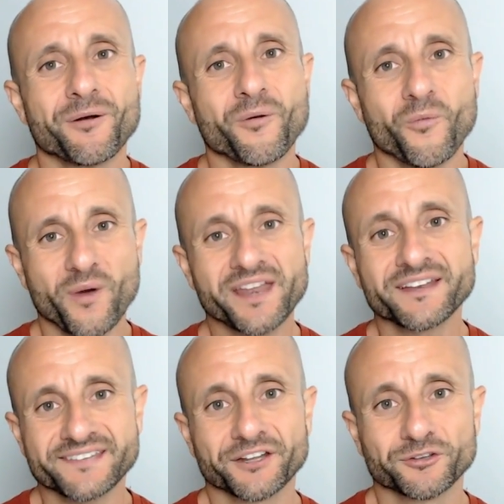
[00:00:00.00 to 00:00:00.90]
when I
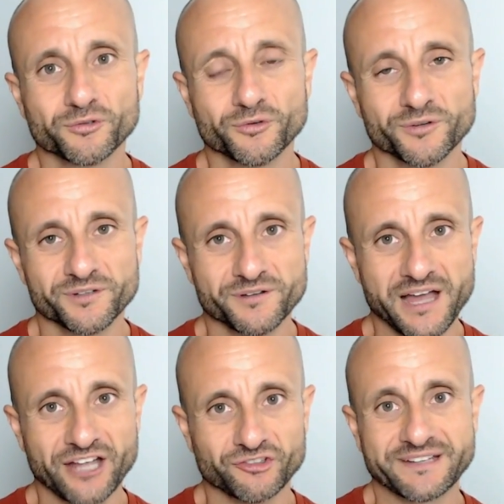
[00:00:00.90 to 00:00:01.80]
decided to
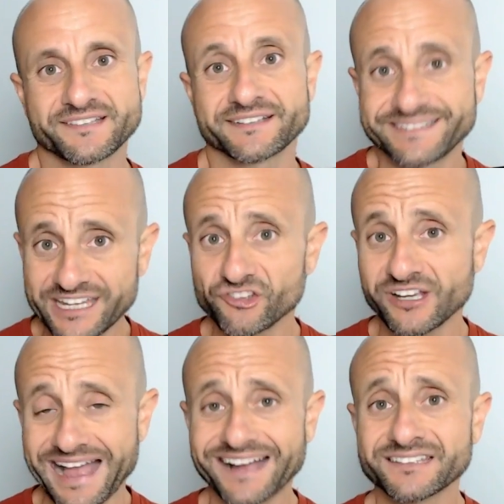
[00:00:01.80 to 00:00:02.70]
actually start
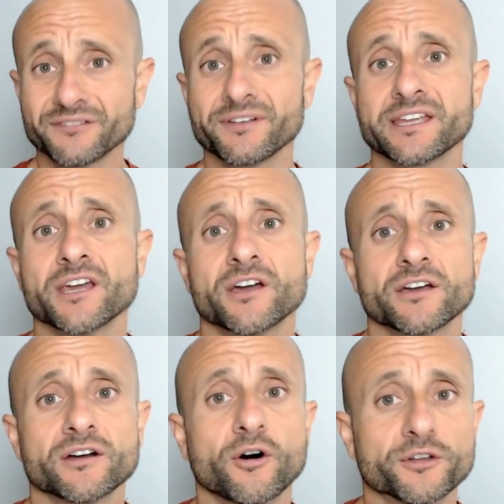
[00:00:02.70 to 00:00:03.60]
teaching actively
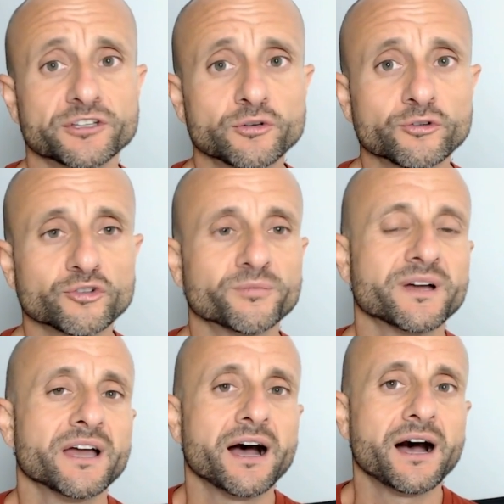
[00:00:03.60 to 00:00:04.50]
on YouTube,
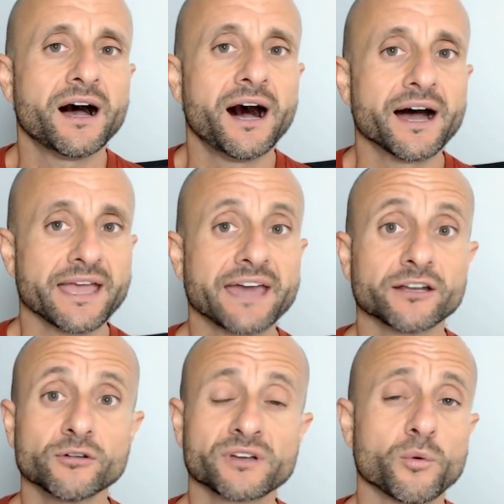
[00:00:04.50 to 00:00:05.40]
I had a
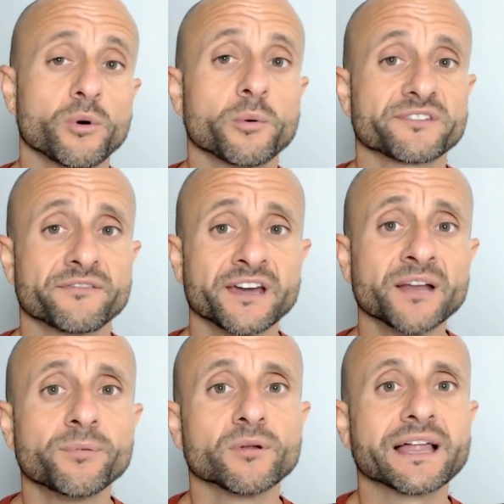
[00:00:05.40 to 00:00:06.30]
look at what was
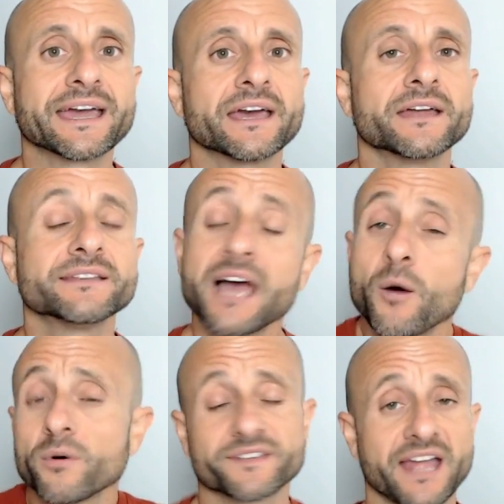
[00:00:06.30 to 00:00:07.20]
available, and yeah, I
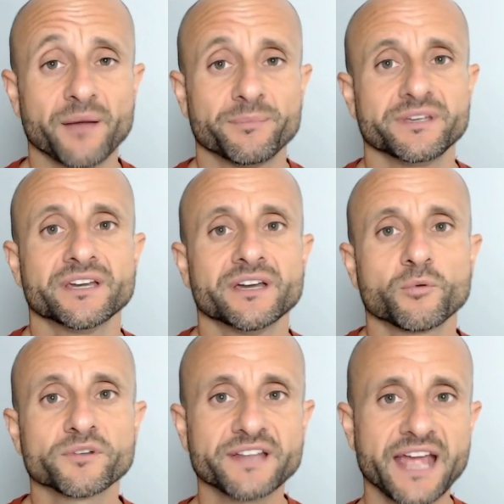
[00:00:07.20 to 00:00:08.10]
wasn't happy.
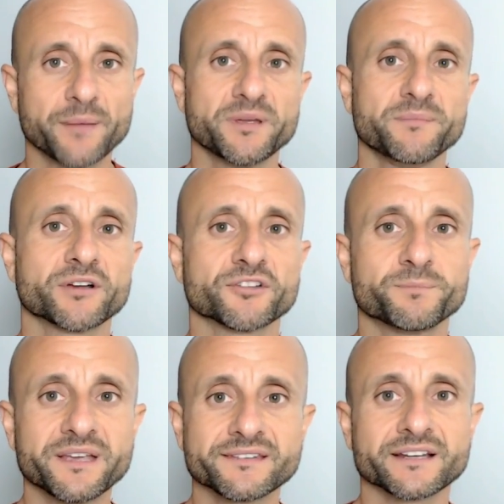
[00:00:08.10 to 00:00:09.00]
Wasn't happy because
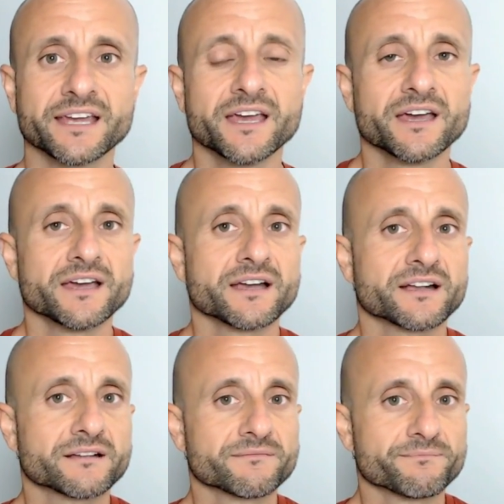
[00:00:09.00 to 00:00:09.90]
basically,
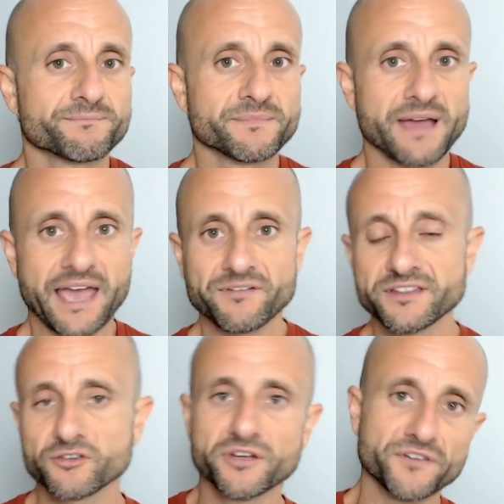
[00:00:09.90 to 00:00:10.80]
having
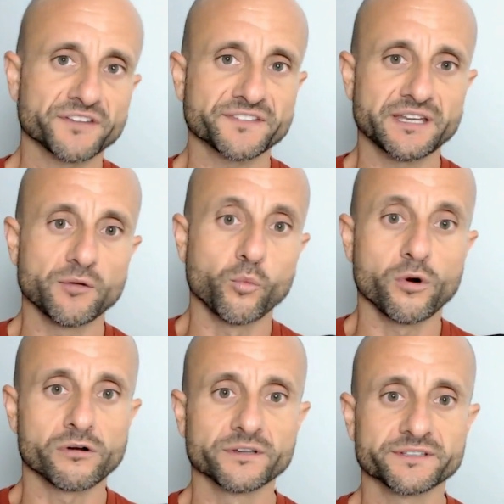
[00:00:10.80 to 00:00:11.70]
the university
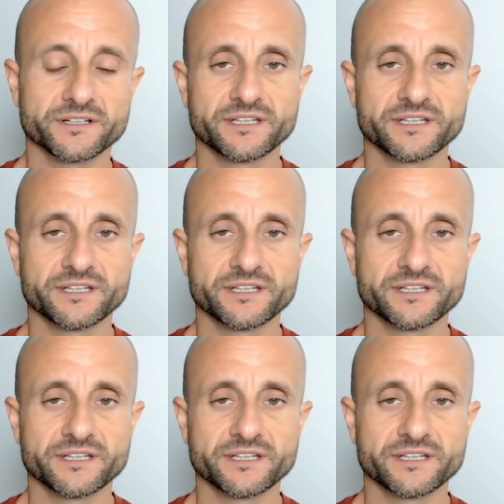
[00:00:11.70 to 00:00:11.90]
world